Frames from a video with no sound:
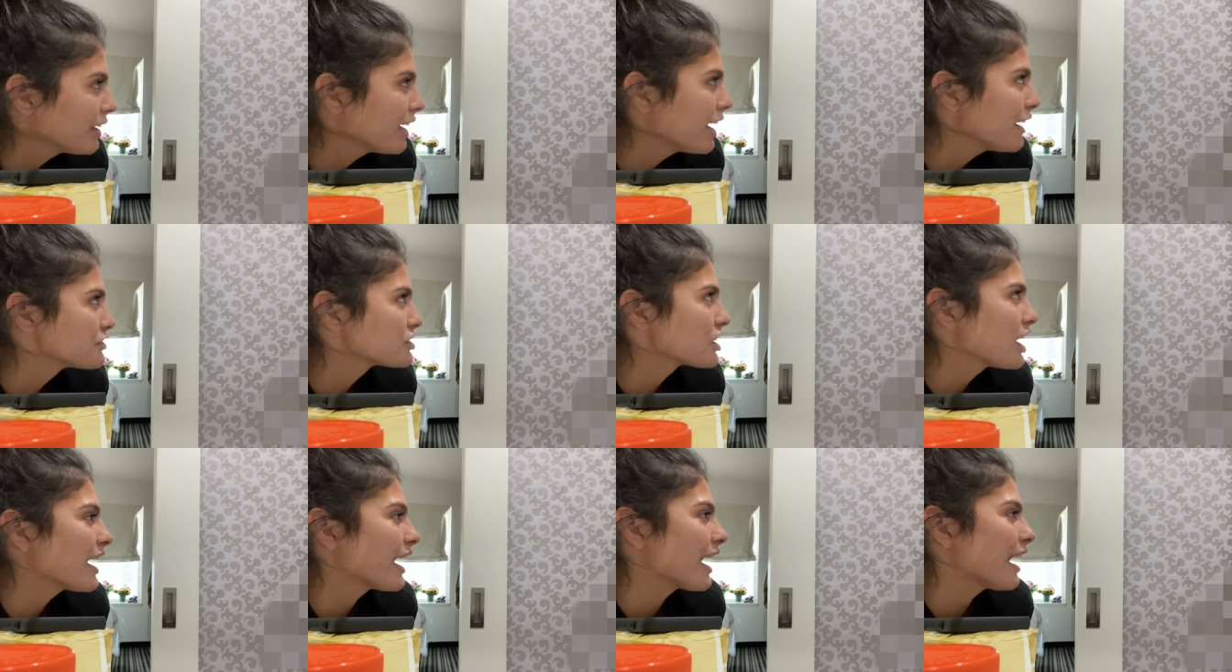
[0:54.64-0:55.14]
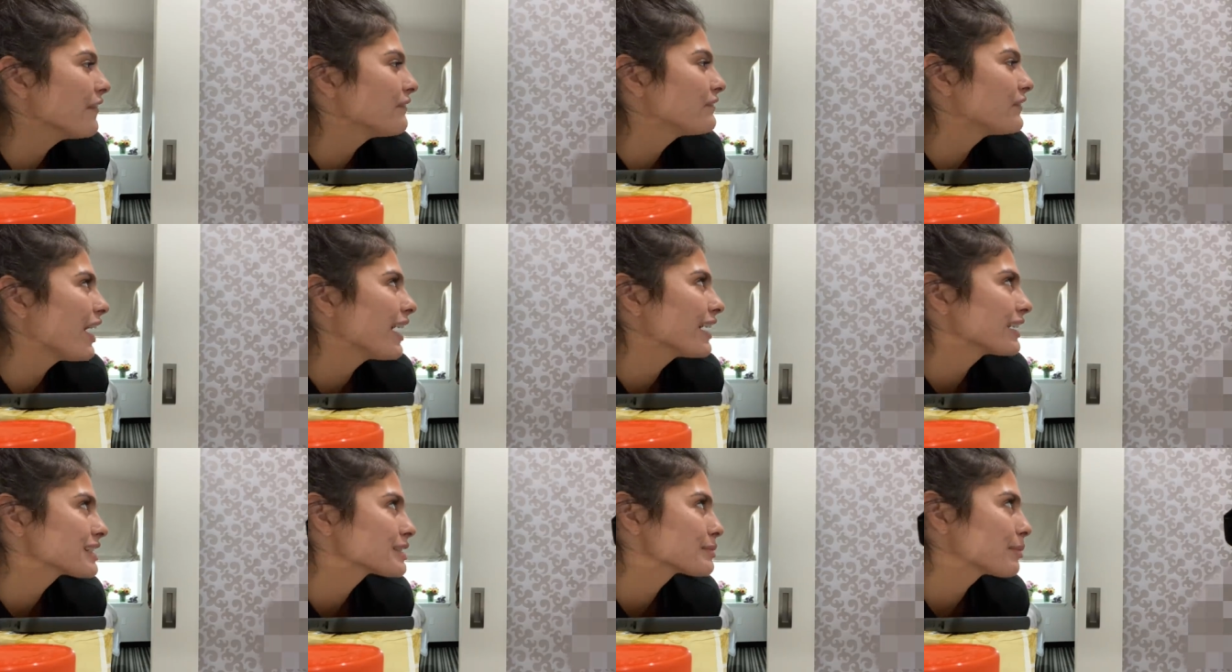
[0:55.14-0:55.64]
me after I got
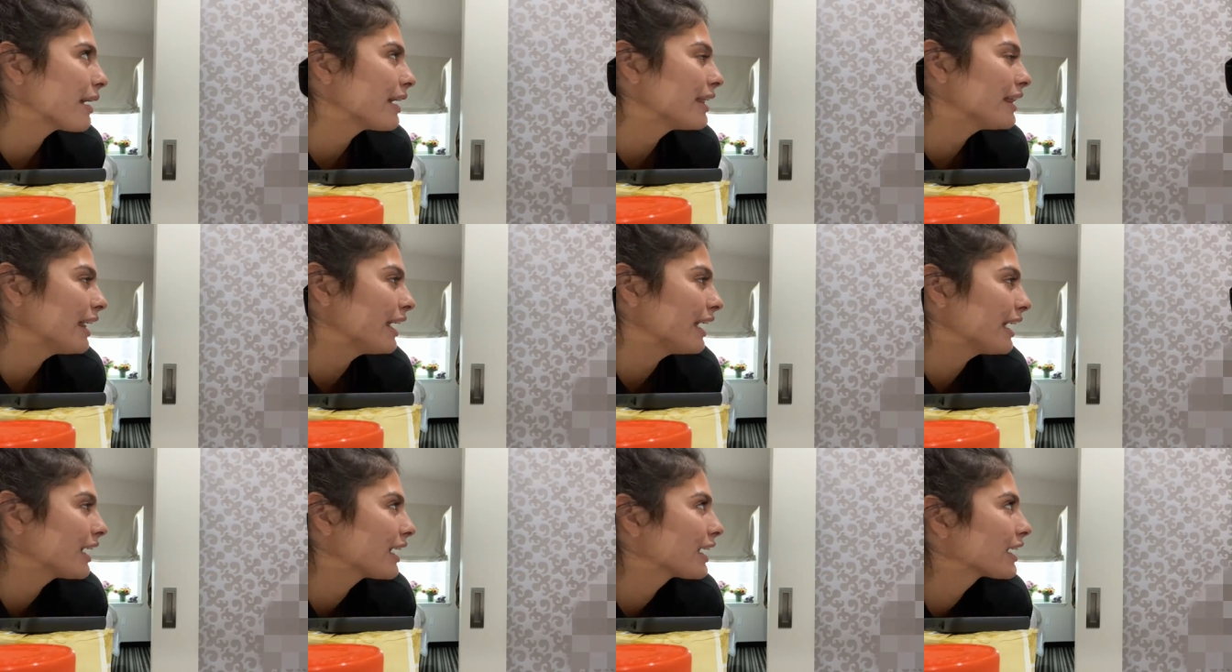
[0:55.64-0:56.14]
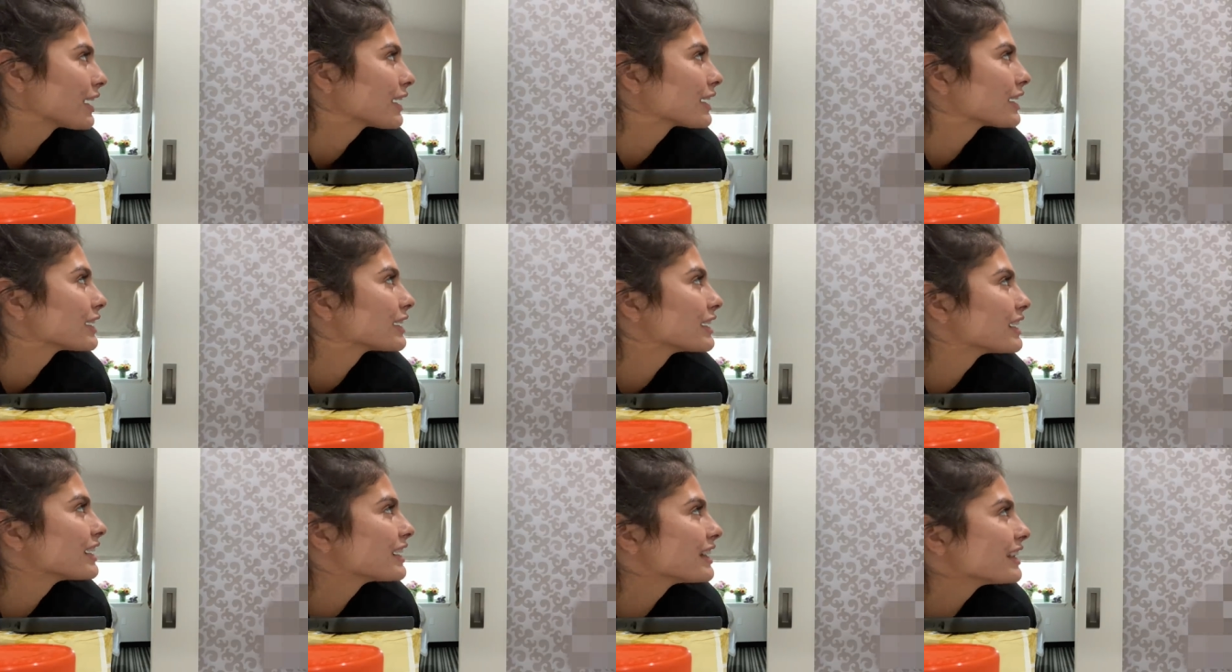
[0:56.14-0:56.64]
fucked by
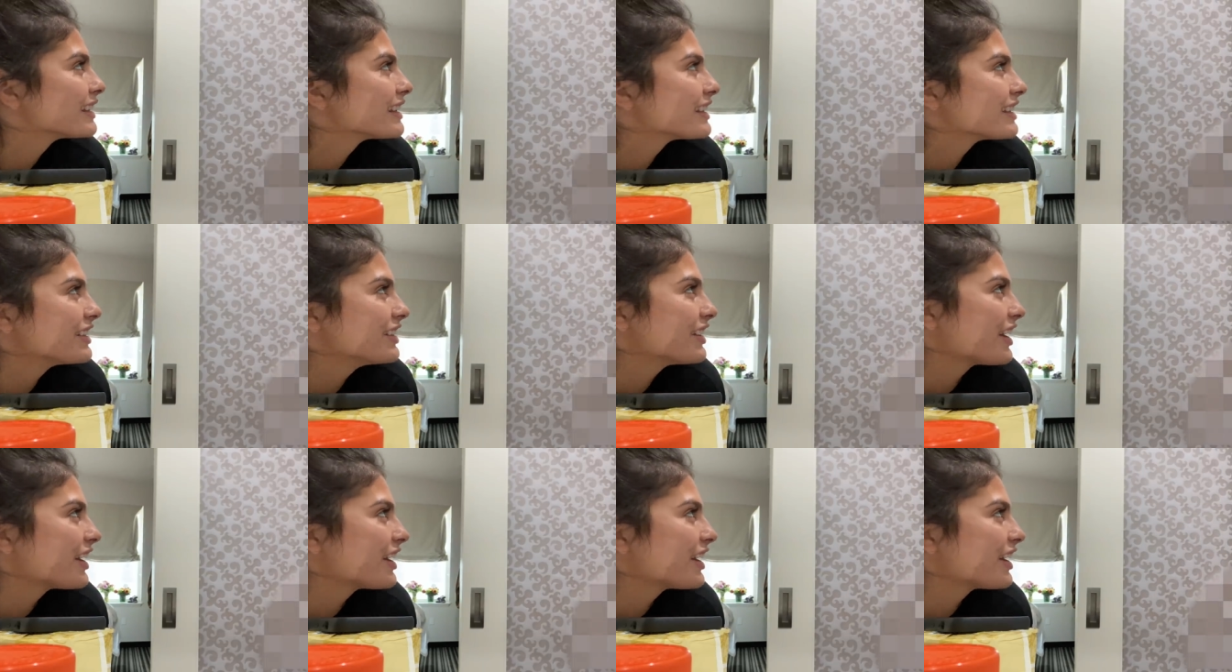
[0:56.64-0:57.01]
like,